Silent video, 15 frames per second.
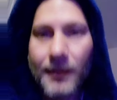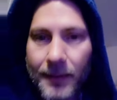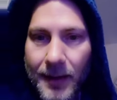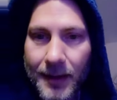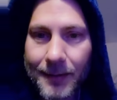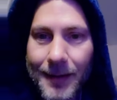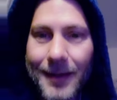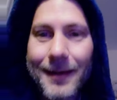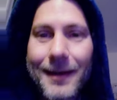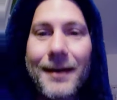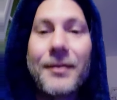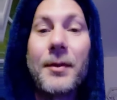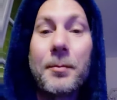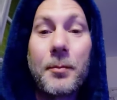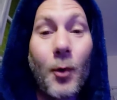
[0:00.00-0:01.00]
The
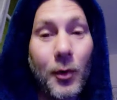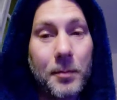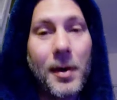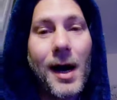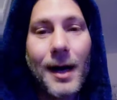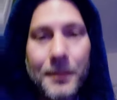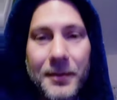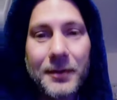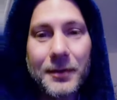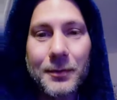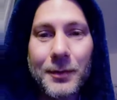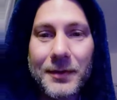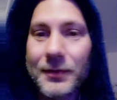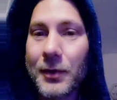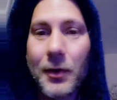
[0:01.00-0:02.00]
more popular
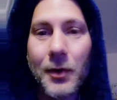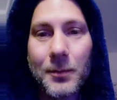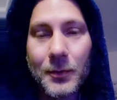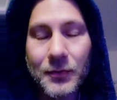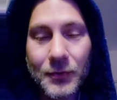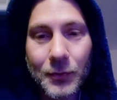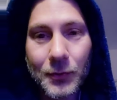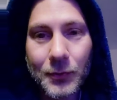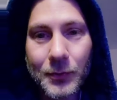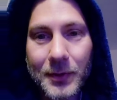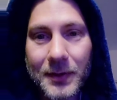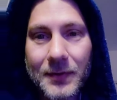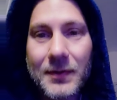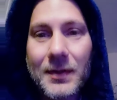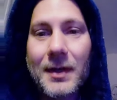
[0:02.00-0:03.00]
ones are almost
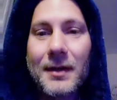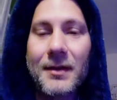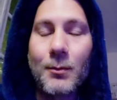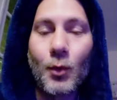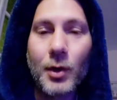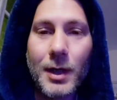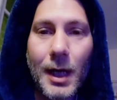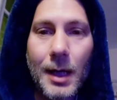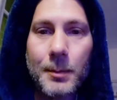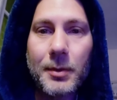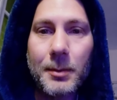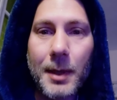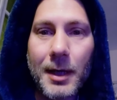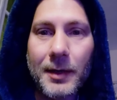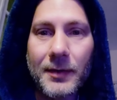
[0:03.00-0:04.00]
always the more
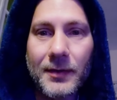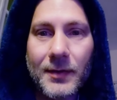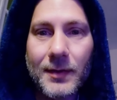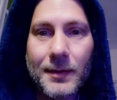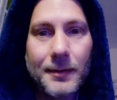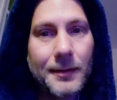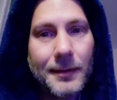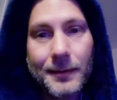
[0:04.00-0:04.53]
compromised.